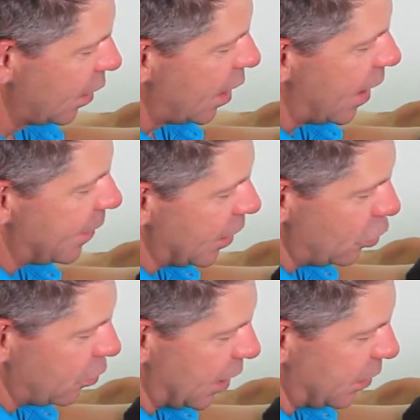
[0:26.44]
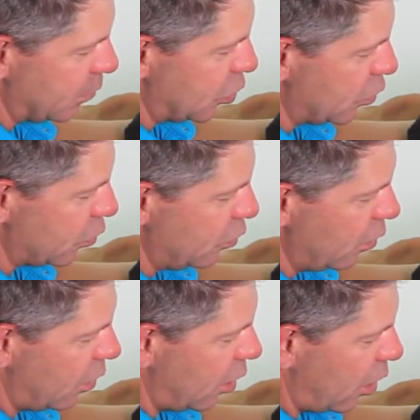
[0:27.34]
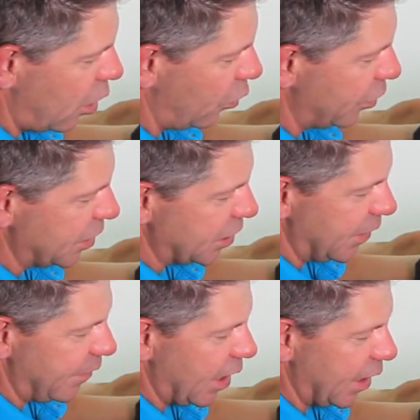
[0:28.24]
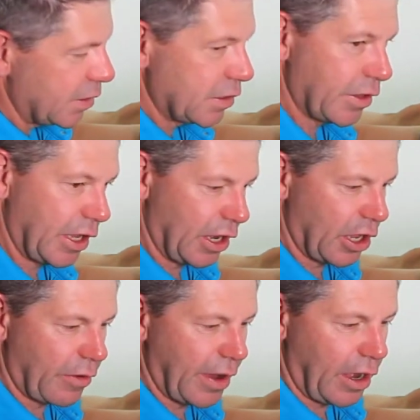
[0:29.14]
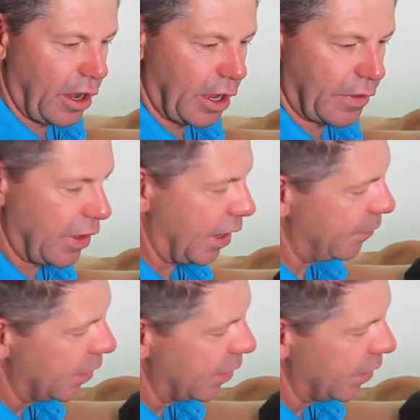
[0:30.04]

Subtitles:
and then you'll get them to ulnar deviate. So they're going to go out like that.